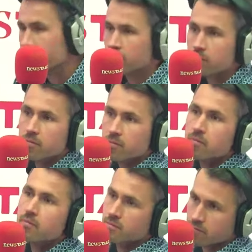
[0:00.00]
year
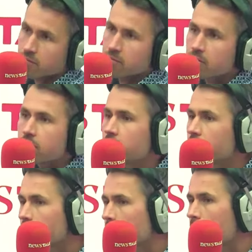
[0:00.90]
to be rolled out
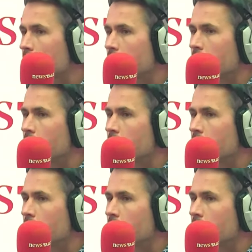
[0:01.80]
everywhere. So